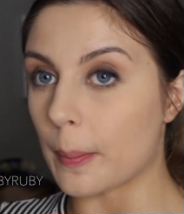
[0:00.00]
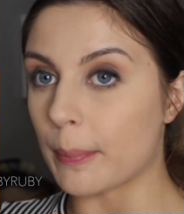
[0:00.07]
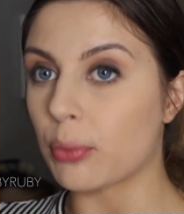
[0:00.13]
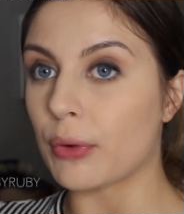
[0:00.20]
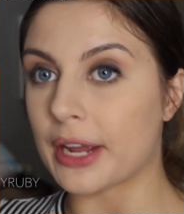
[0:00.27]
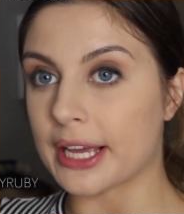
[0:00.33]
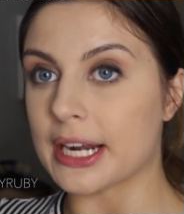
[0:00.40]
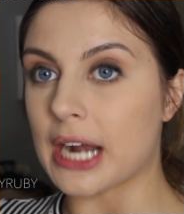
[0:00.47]

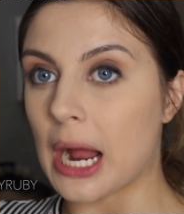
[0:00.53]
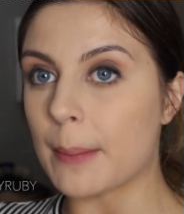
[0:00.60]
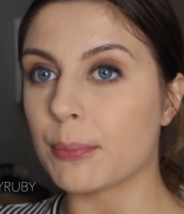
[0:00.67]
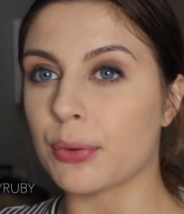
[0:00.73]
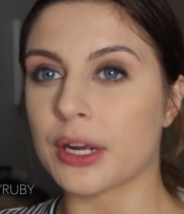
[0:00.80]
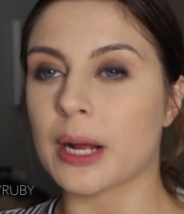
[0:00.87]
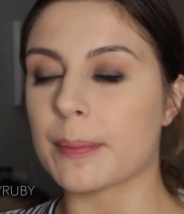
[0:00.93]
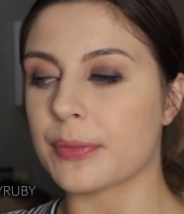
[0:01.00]
bring up
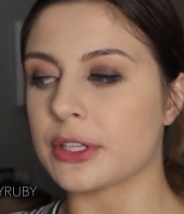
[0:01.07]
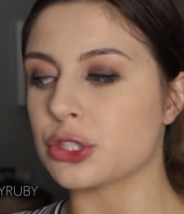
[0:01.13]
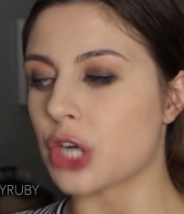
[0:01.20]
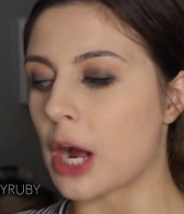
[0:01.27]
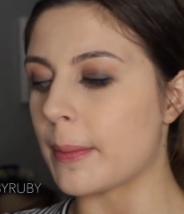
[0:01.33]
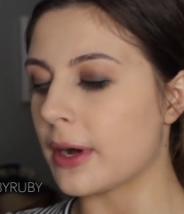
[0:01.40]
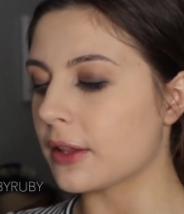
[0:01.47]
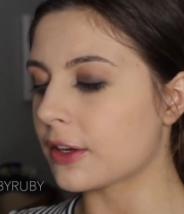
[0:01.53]
the
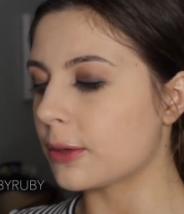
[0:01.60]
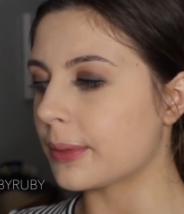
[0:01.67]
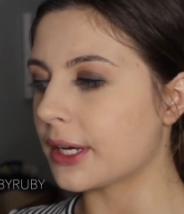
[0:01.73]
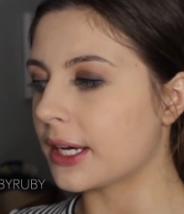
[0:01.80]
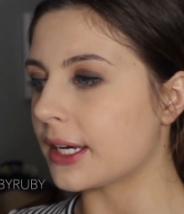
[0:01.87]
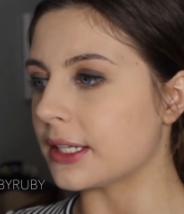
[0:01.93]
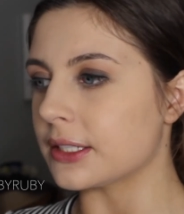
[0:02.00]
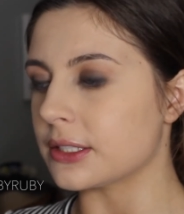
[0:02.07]
drama a little
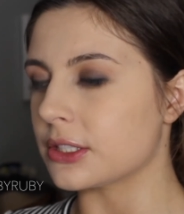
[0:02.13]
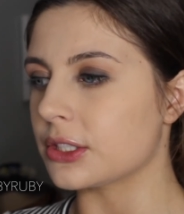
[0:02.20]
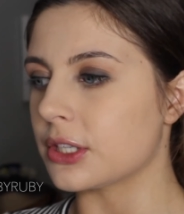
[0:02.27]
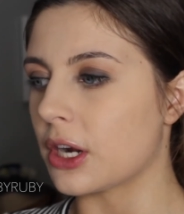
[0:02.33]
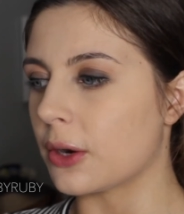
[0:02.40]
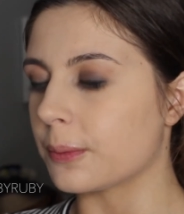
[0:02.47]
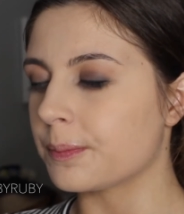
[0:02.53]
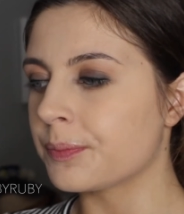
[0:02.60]
bit and, you
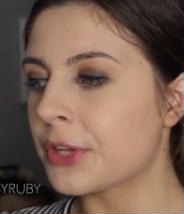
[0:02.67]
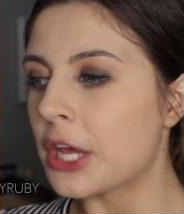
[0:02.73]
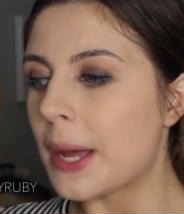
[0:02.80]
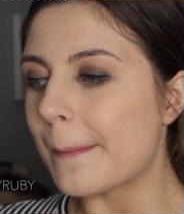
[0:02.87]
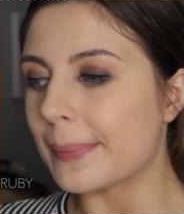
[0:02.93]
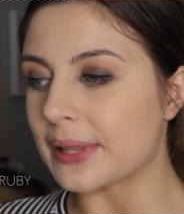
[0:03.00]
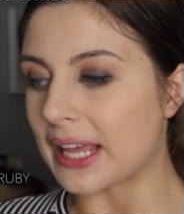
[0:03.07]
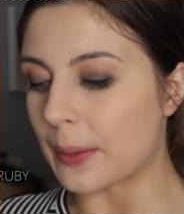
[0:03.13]
know,
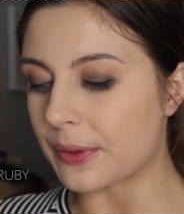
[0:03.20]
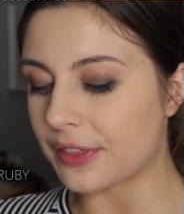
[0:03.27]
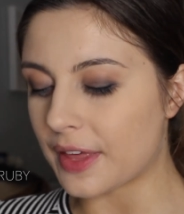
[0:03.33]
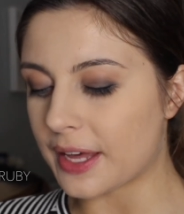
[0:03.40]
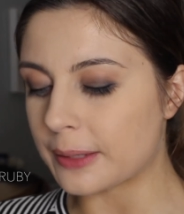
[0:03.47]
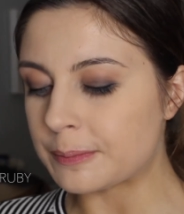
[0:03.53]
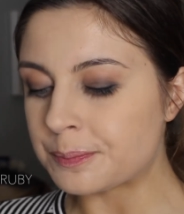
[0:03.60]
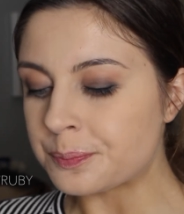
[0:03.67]
play with
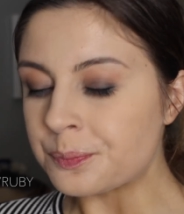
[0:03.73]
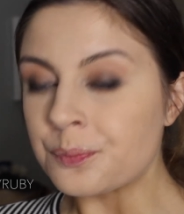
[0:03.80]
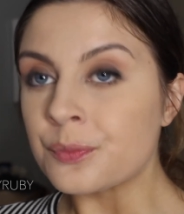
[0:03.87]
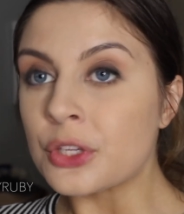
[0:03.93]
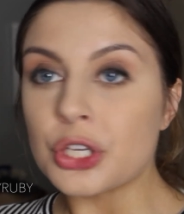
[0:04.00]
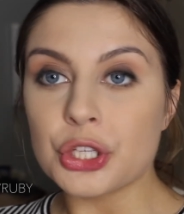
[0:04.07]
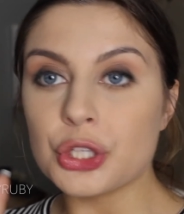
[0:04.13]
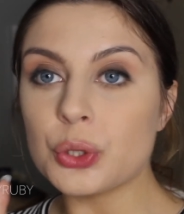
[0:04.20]
it,
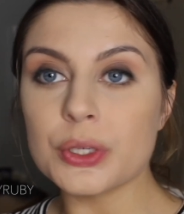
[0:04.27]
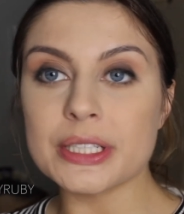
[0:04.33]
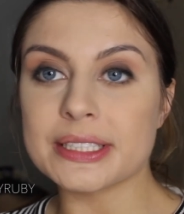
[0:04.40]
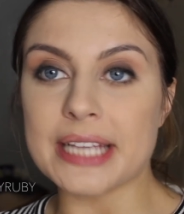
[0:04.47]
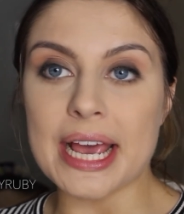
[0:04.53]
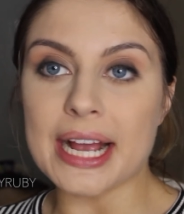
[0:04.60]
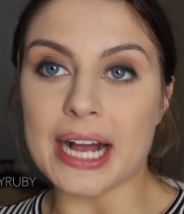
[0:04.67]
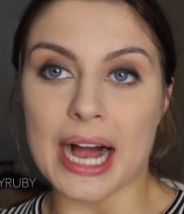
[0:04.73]
you could
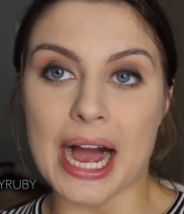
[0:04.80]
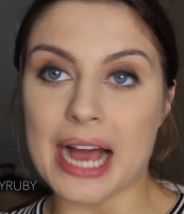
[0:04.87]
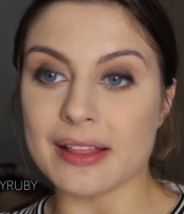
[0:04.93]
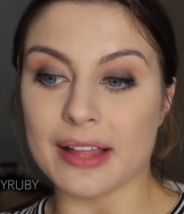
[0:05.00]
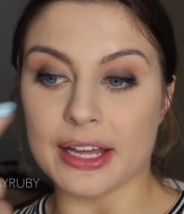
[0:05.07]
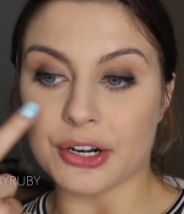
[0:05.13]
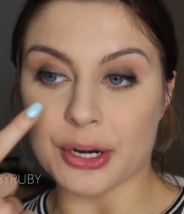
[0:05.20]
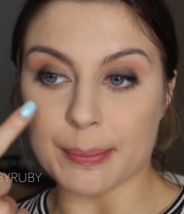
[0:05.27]
take a
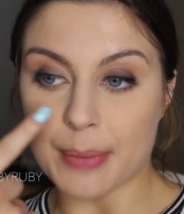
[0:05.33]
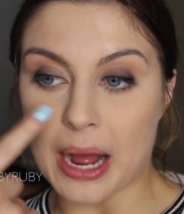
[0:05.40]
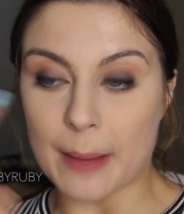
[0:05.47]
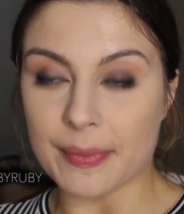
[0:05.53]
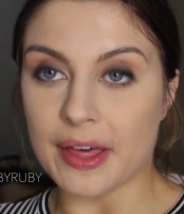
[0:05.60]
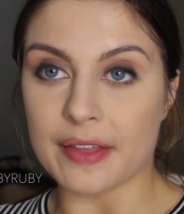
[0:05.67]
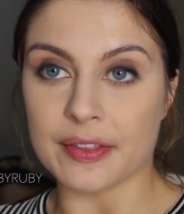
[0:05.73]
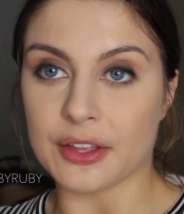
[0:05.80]
highlighter and pop
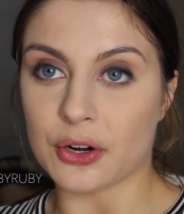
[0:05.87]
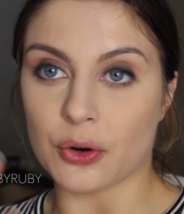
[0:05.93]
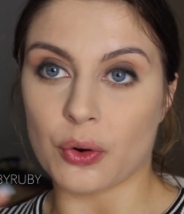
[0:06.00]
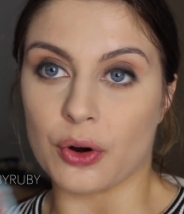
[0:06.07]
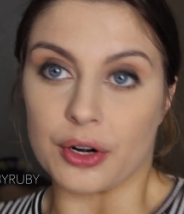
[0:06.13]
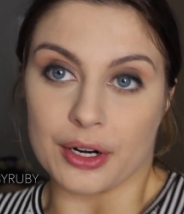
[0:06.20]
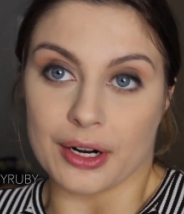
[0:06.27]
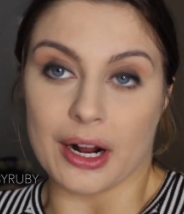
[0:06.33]
that in the inner
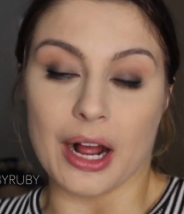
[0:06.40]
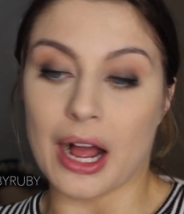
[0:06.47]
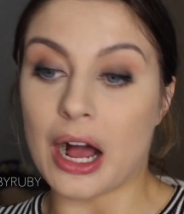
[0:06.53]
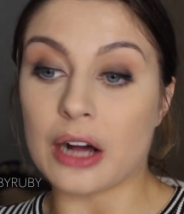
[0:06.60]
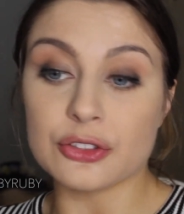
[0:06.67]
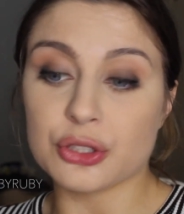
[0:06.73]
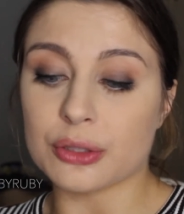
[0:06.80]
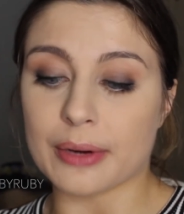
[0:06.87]
corner.
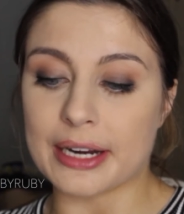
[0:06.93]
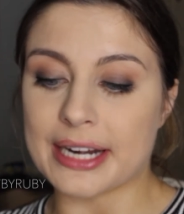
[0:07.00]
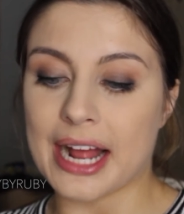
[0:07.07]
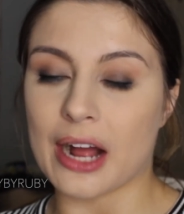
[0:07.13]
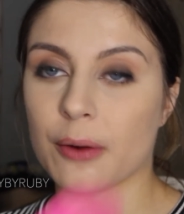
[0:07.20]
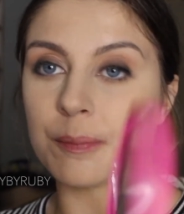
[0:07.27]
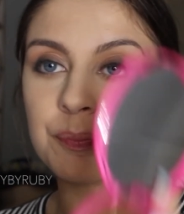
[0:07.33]
I'll do it right now.